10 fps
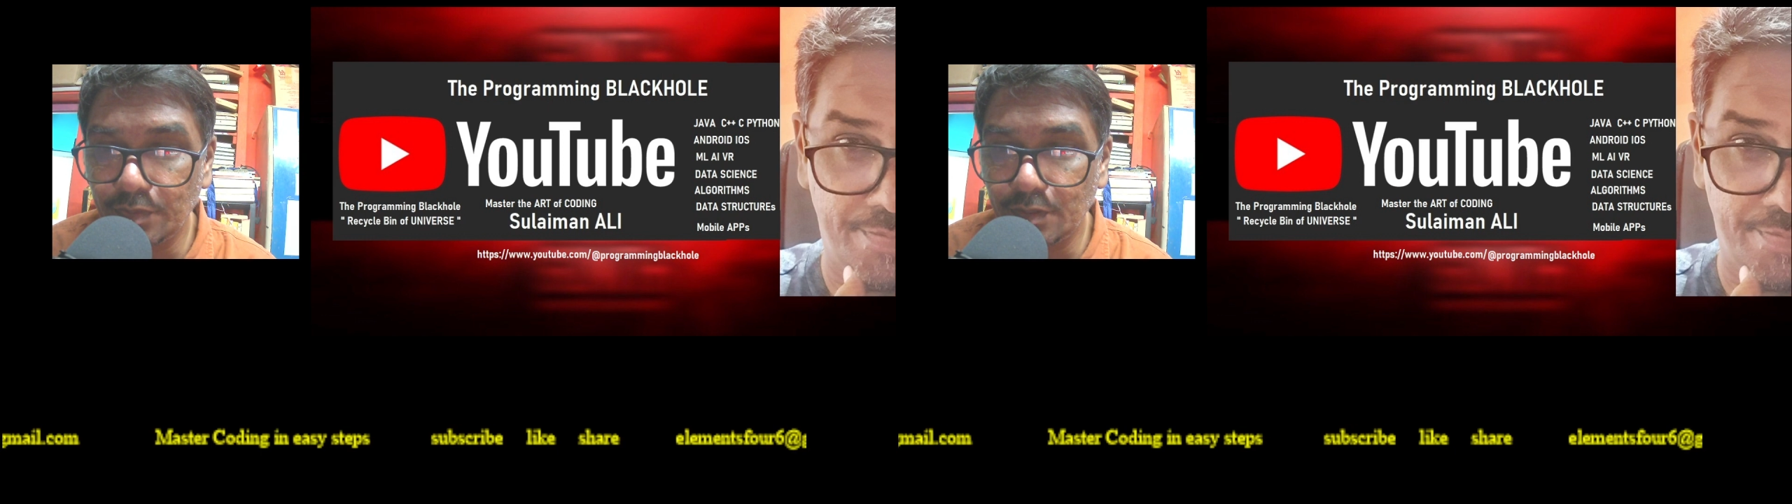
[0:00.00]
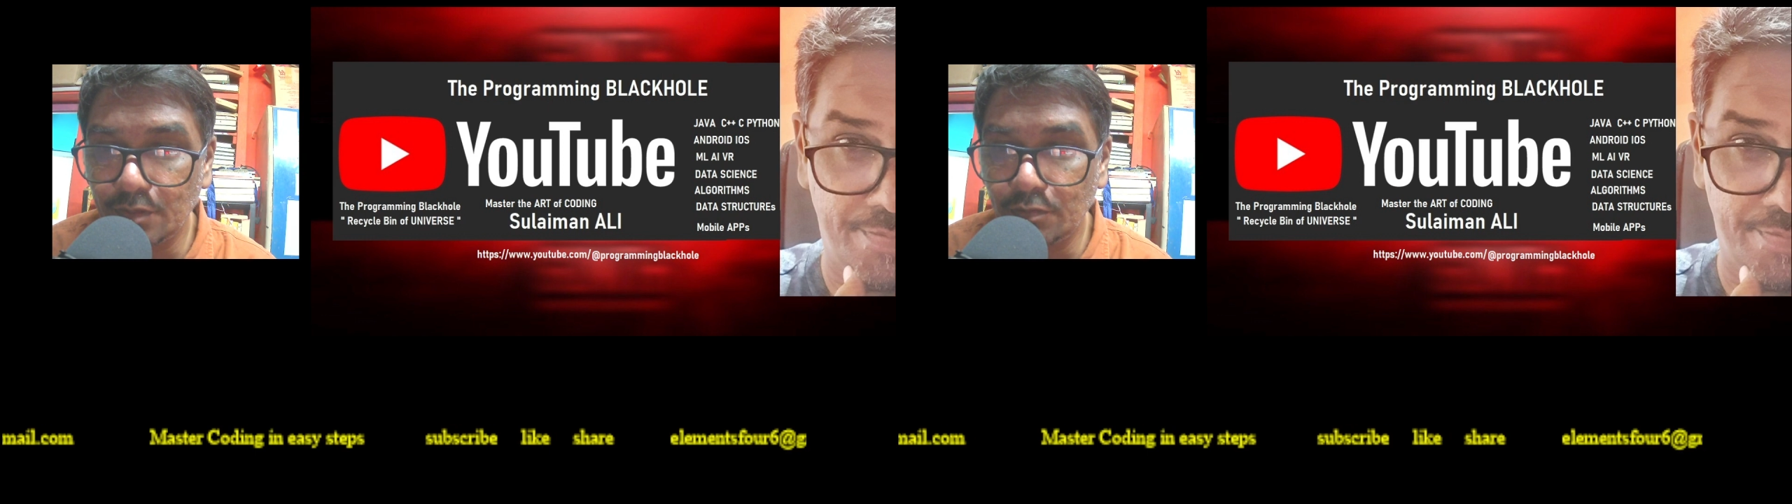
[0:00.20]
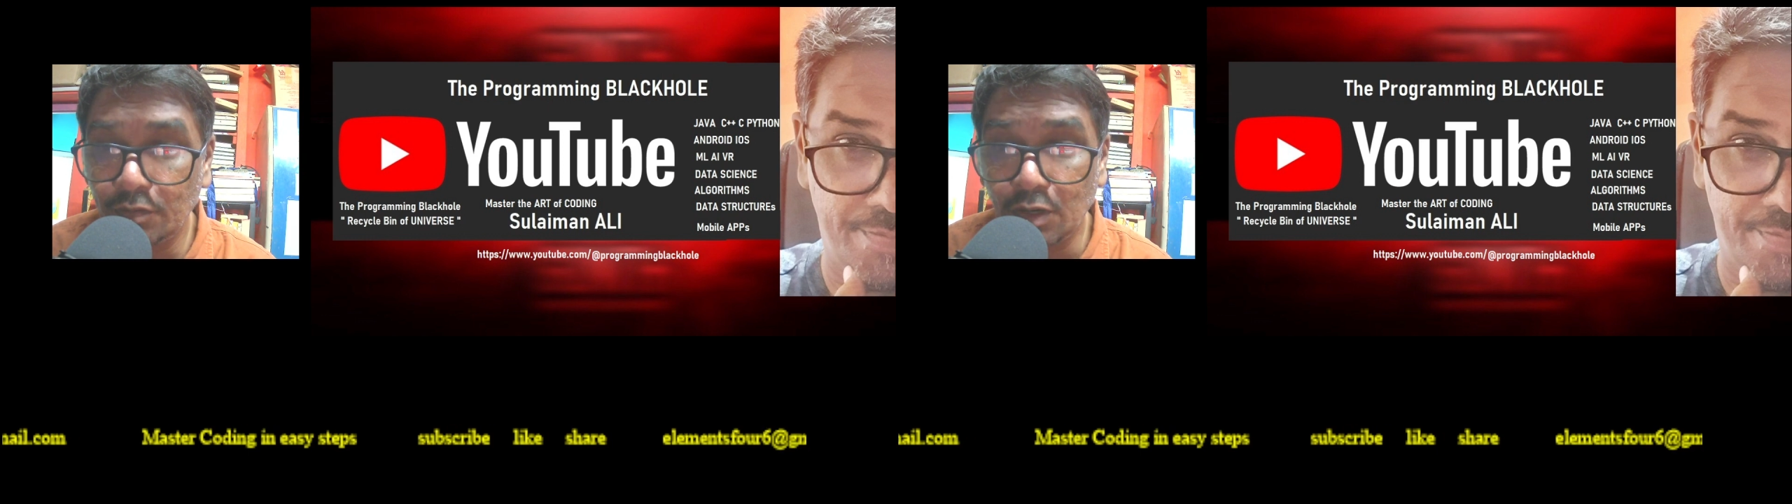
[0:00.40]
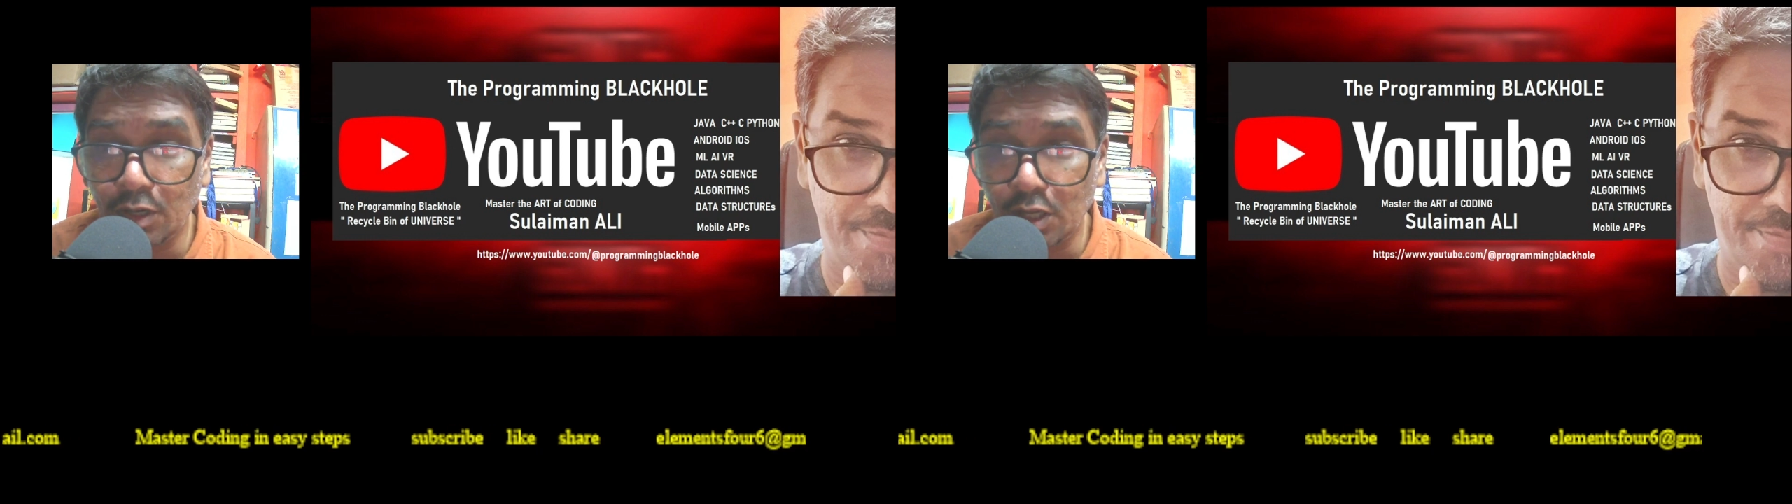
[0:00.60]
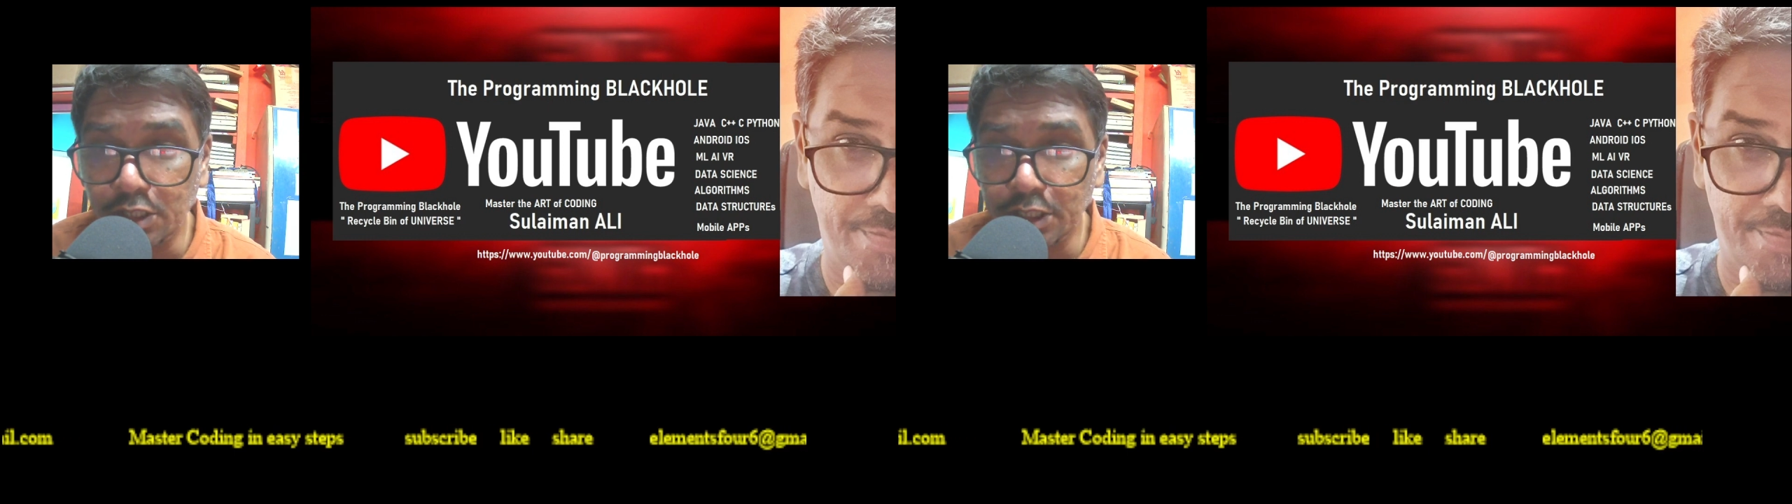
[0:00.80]
for
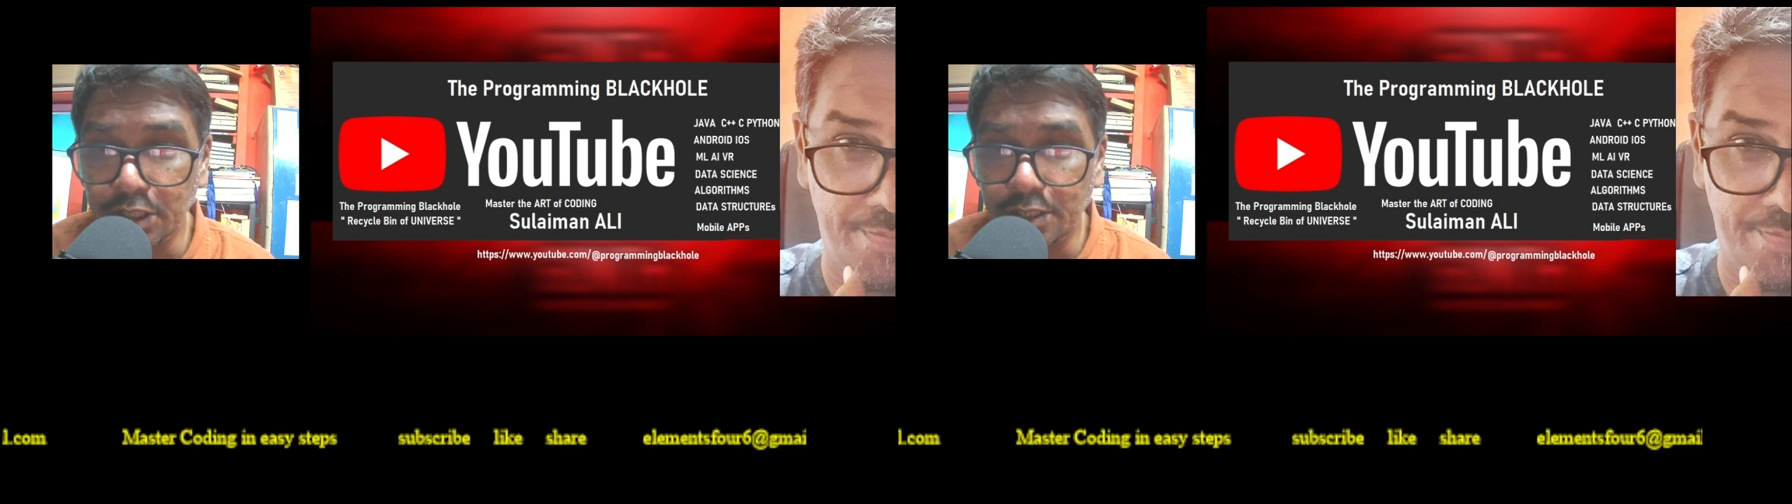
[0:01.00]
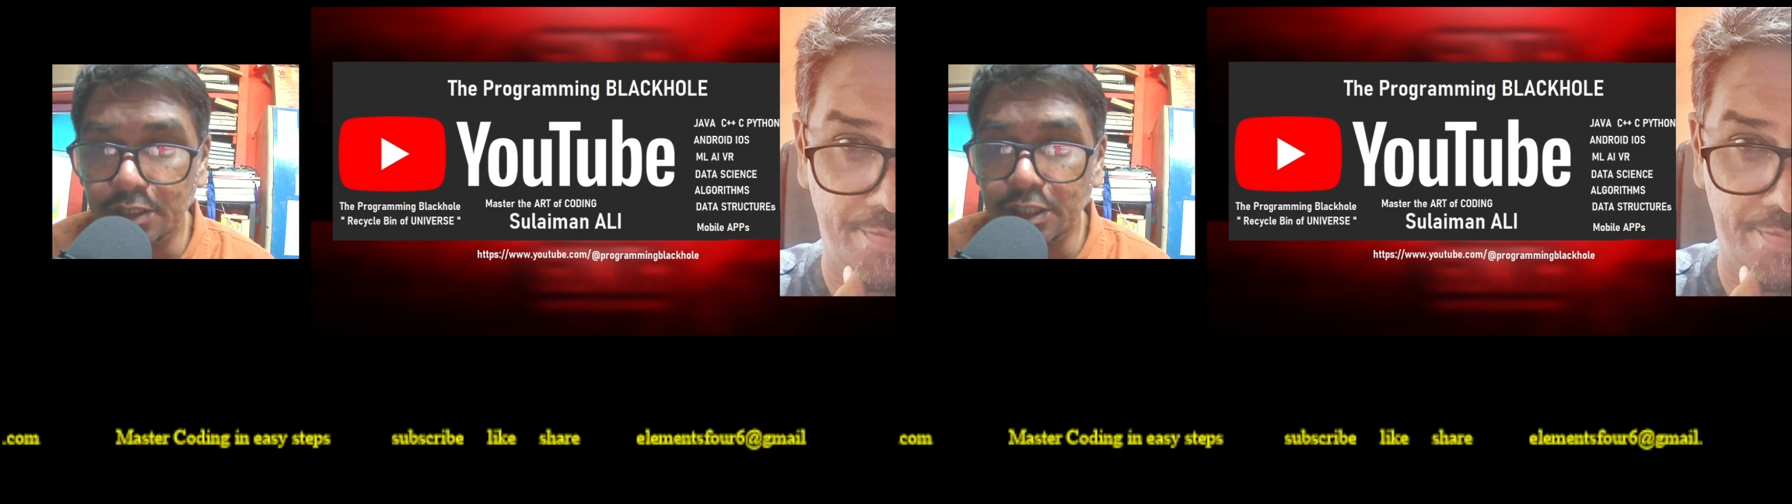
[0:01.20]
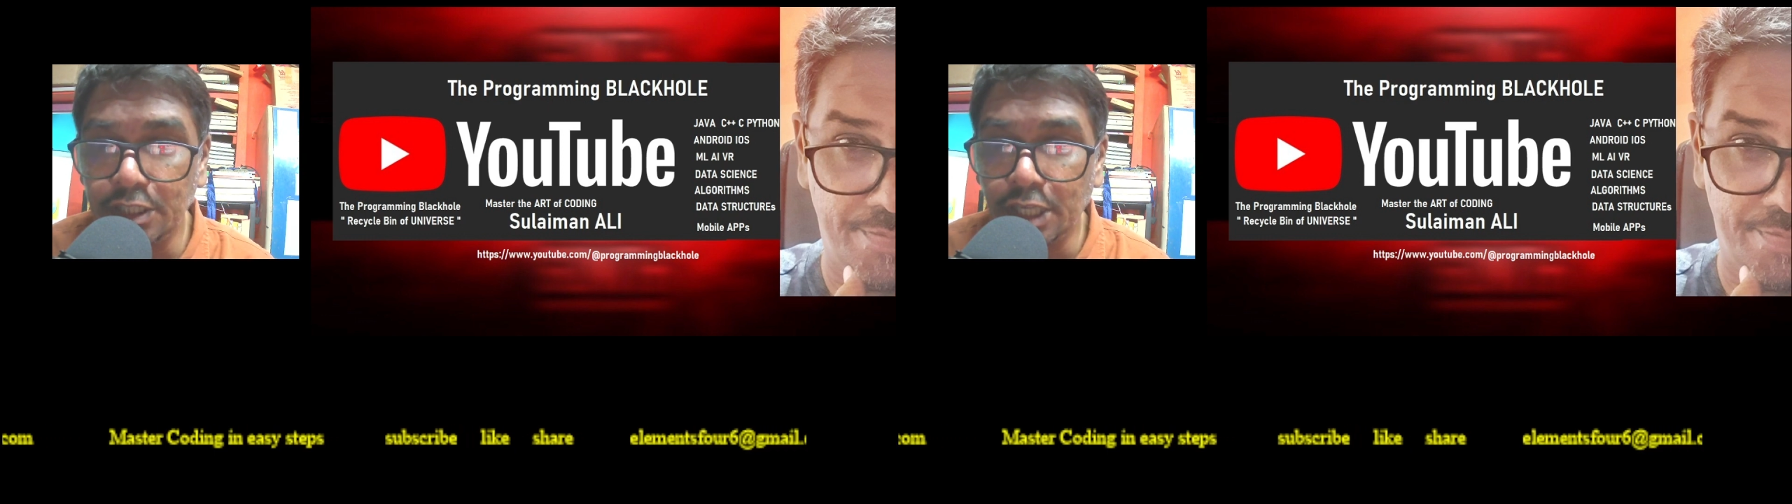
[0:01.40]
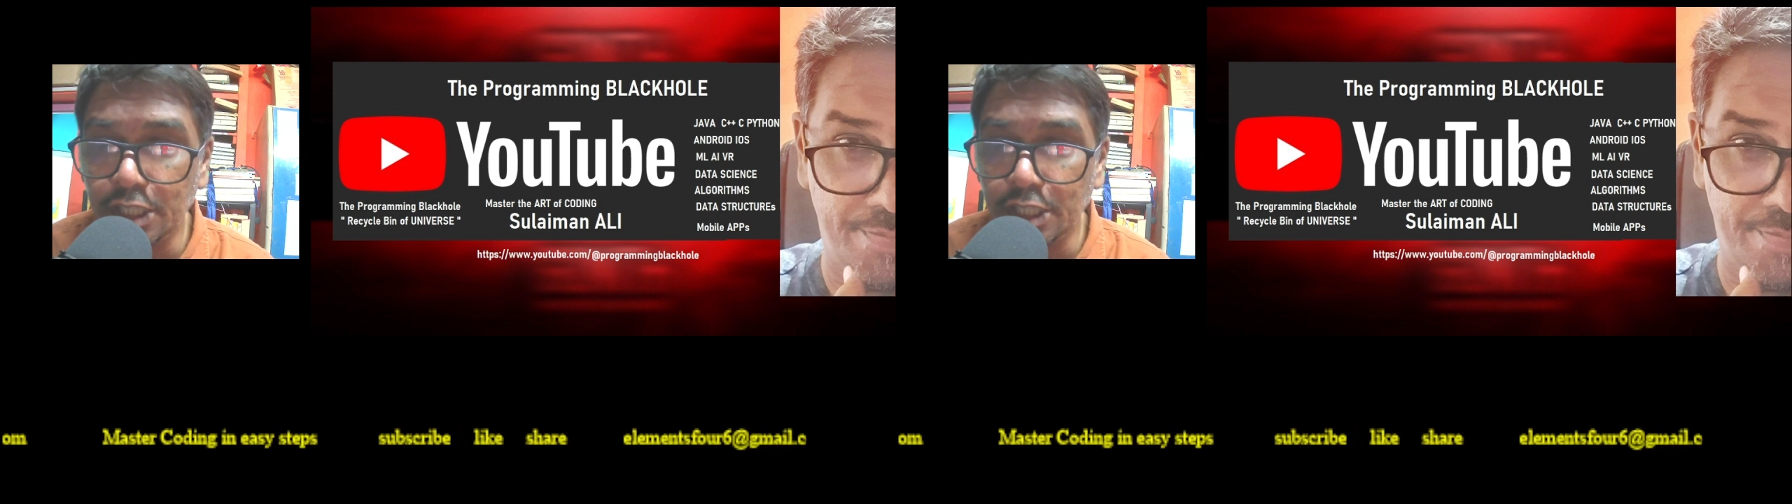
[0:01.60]
logic there